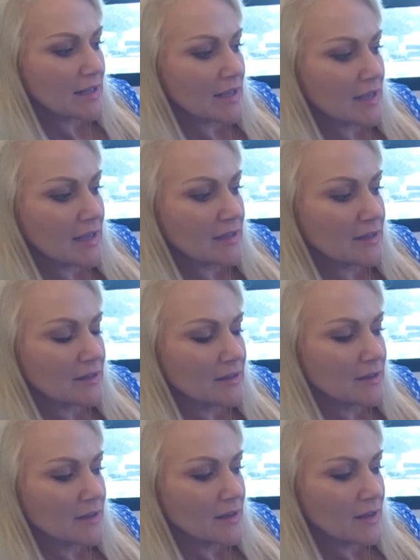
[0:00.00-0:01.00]
again,
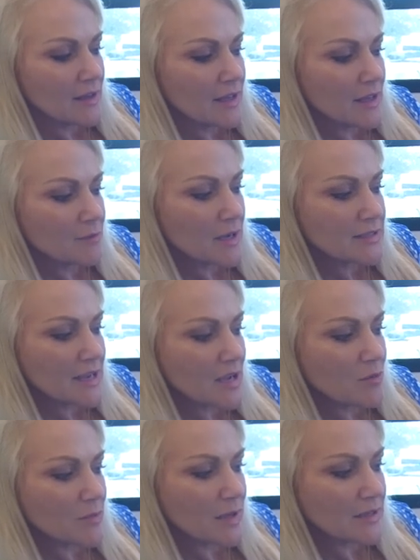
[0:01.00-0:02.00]
hit my
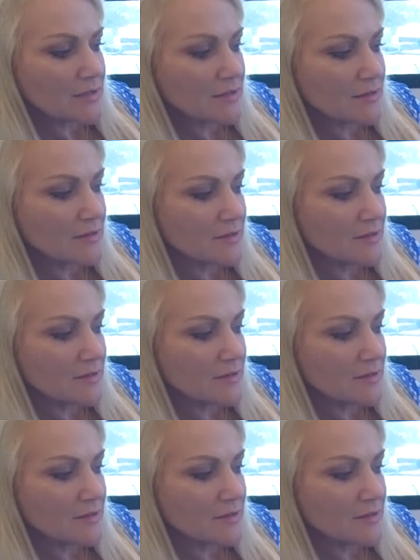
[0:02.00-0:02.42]
down button,